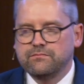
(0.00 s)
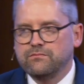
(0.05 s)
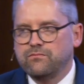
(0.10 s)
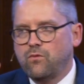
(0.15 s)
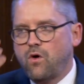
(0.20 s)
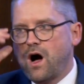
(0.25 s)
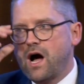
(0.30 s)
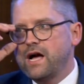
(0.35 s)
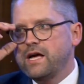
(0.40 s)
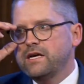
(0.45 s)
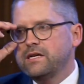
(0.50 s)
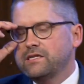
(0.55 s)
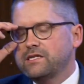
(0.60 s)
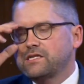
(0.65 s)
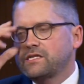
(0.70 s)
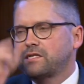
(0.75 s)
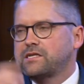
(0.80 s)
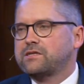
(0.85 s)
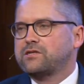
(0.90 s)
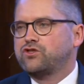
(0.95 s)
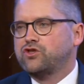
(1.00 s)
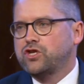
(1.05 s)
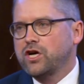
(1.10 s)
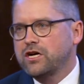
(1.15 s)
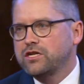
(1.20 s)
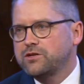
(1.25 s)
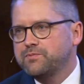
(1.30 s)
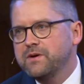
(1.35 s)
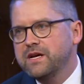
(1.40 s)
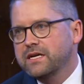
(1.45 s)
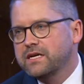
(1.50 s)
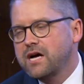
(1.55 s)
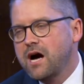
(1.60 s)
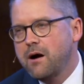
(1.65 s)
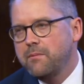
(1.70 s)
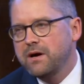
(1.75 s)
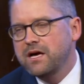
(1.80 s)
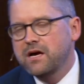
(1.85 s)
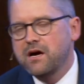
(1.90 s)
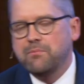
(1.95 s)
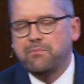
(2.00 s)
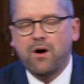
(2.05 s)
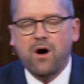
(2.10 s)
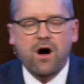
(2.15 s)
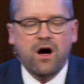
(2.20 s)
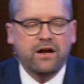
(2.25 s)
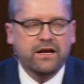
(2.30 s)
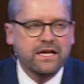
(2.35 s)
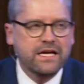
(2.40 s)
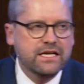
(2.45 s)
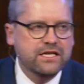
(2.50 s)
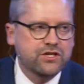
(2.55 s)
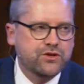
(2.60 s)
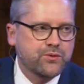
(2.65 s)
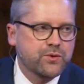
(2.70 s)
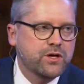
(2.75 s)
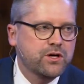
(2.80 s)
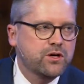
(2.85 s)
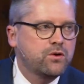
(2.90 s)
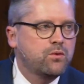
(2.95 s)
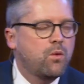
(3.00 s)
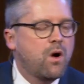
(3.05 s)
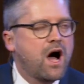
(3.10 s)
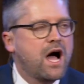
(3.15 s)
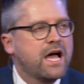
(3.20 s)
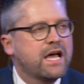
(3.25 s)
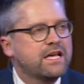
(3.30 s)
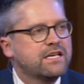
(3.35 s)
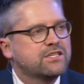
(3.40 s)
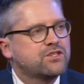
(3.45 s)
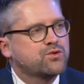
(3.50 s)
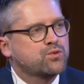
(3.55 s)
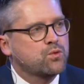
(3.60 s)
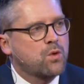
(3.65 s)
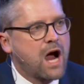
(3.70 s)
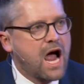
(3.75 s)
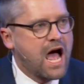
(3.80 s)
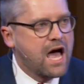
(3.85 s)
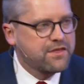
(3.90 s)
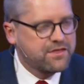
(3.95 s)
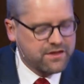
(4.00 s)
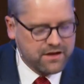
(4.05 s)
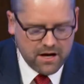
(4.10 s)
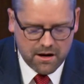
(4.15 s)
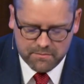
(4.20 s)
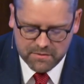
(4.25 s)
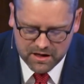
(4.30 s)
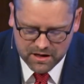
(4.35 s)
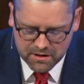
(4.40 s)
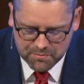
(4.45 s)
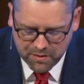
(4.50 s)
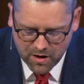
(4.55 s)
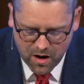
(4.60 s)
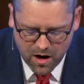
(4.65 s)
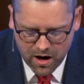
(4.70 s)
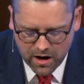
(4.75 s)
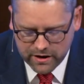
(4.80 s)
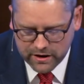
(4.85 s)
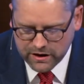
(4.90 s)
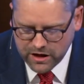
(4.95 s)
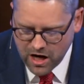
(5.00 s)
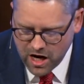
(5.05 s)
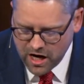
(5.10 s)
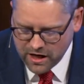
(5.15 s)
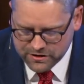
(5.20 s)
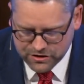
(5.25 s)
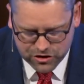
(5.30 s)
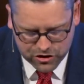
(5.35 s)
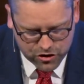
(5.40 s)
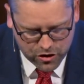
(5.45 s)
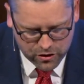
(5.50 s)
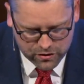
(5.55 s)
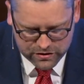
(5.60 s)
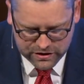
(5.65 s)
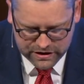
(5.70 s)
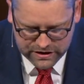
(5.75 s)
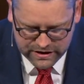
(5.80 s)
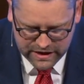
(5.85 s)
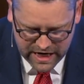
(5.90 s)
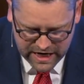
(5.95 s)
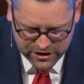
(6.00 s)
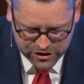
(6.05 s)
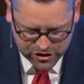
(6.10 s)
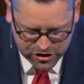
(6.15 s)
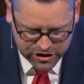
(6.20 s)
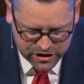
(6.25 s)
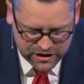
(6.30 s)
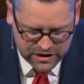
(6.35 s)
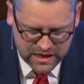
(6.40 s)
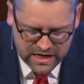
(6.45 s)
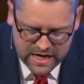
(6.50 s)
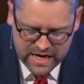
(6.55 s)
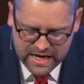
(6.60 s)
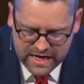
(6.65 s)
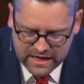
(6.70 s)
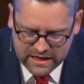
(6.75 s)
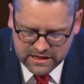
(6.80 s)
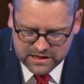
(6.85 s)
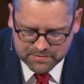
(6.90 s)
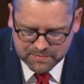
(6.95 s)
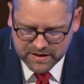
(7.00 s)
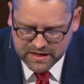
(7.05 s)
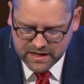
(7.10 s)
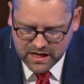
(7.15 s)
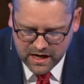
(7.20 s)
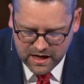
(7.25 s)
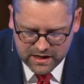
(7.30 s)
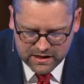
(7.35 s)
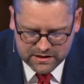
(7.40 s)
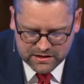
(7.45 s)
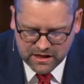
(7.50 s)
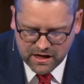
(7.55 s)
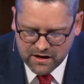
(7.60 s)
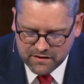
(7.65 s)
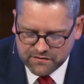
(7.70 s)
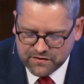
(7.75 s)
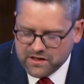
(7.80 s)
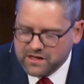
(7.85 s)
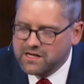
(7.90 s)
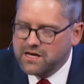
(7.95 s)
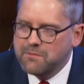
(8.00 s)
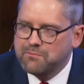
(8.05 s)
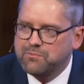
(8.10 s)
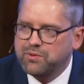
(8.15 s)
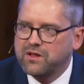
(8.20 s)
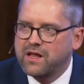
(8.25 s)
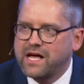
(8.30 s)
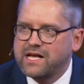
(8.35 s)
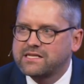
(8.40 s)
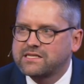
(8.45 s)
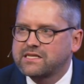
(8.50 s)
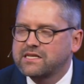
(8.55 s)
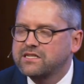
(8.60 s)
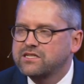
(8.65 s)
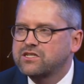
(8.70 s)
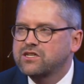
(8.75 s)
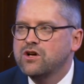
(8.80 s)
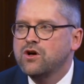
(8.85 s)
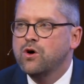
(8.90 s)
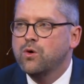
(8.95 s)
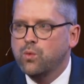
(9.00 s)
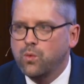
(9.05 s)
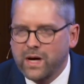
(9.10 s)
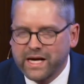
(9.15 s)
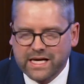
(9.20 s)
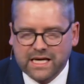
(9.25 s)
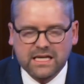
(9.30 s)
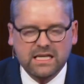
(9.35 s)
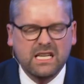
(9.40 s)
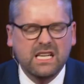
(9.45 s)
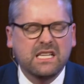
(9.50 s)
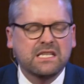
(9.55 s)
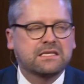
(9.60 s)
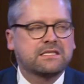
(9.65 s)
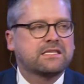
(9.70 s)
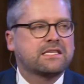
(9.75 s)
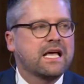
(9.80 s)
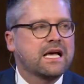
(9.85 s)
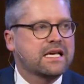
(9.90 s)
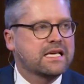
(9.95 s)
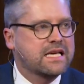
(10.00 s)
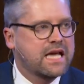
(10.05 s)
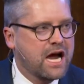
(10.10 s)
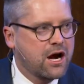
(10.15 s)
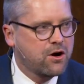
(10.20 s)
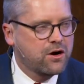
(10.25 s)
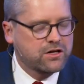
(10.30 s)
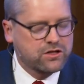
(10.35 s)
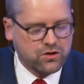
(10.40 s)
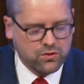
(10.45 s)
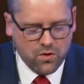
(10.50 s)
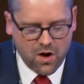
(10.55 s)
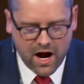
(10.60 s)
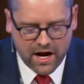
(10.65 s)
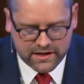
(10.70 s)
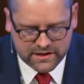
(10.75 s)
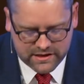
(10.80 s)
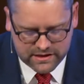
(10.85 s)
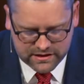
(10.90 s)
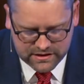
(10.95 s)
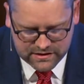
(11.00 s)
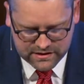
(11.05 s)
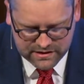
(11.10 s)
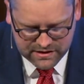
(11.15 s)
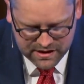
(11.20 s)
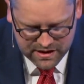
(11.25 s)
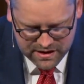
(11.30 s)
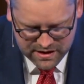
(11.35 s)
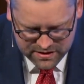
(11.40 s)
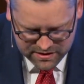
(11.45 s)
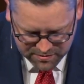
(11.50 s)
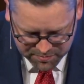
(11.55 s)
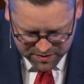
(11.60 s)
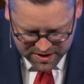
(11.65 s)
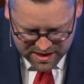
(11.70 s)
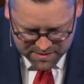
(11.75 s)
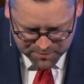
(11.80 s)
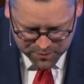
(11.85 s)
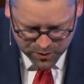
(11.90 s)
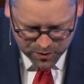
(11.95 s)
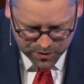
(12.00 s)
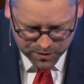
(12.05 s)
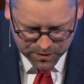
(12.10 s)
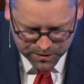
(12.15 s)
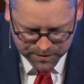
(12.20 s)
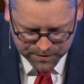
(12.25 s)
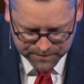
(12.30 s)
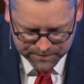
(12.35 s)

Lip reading: Why is judgment coming upon Israel? Why is wrath coming upon God's chosen nation? It is because of the complacent wickedness that characterizes the people.